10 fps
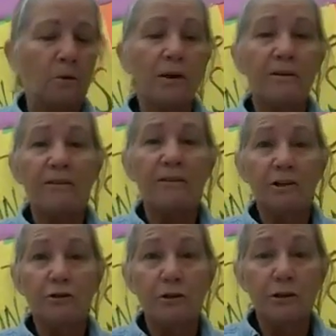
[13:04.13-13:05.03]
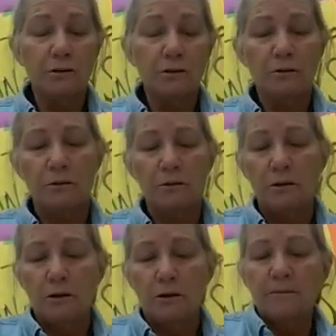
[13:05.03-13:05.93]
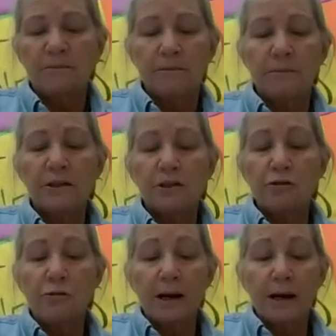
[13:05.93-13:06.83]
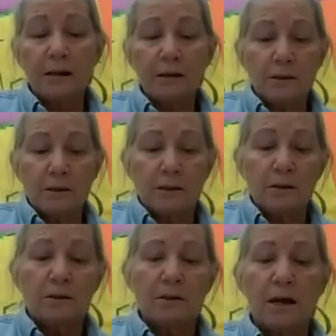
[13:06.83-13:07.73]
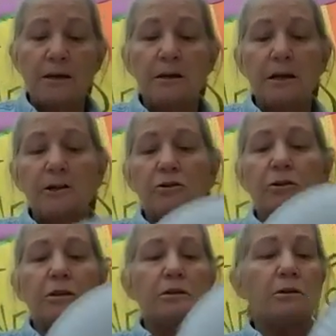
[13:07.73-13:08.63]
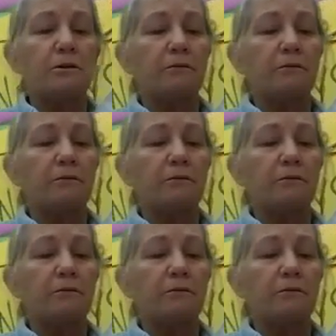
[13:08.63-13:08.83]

We have extras. Mrs. Schranz has extras.